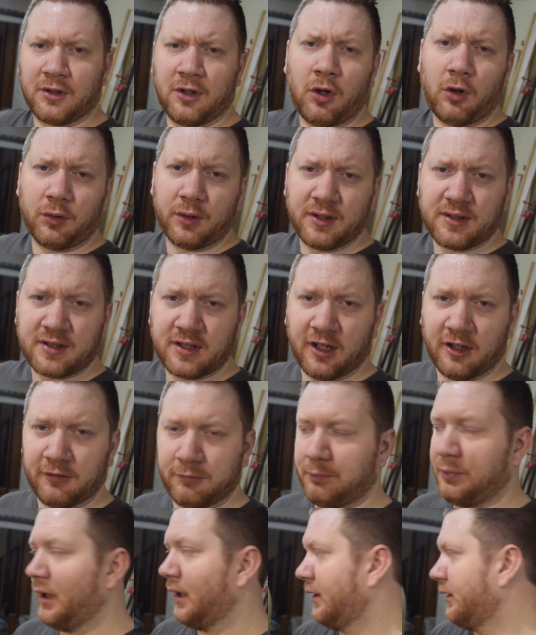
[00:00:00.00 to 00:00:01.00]
hold itself,
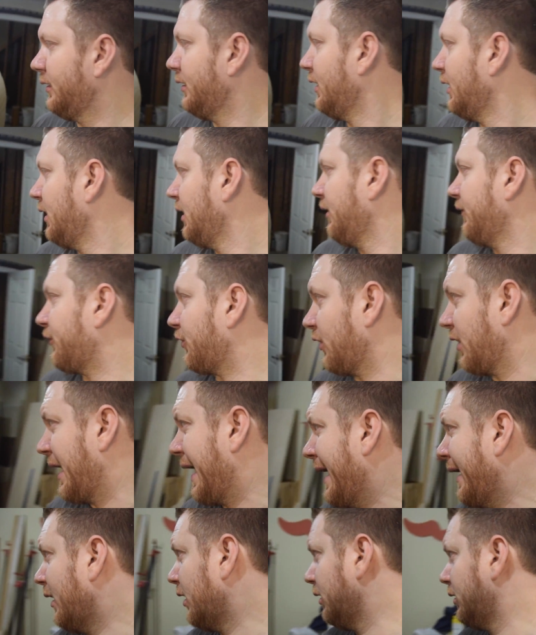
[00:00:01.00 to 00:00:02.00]
but for
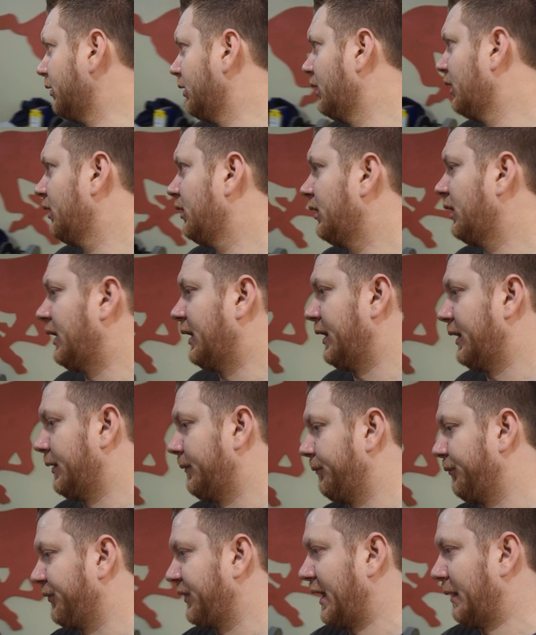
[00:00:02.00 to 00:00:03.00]
now
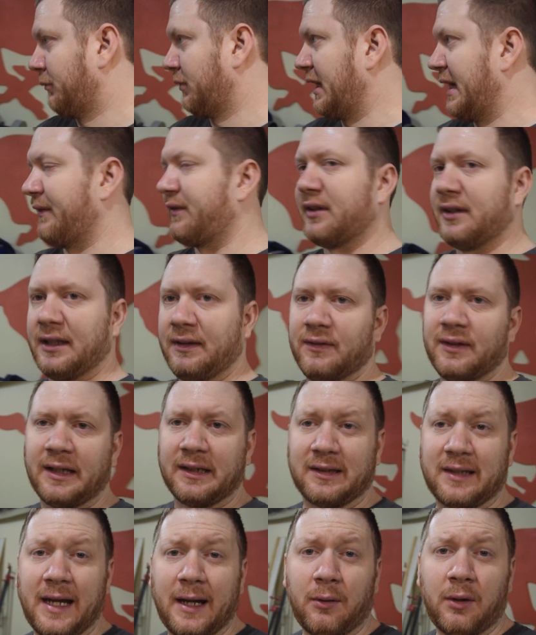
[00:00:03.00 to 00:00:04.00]
I'm gonna have to leave it
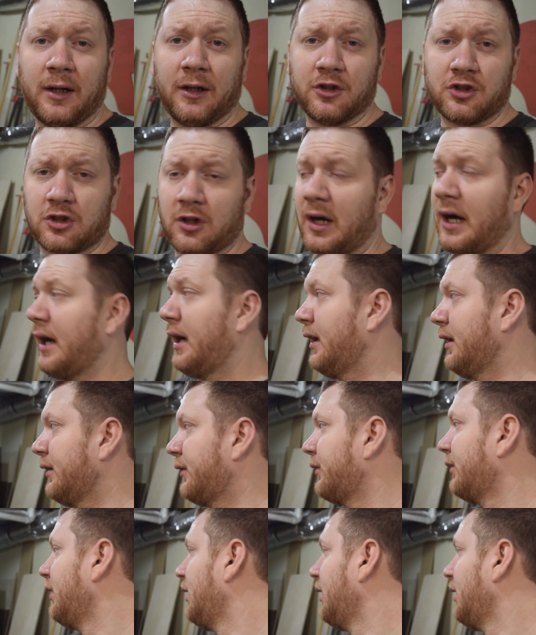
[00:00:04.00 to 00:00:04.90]
like that while it dries.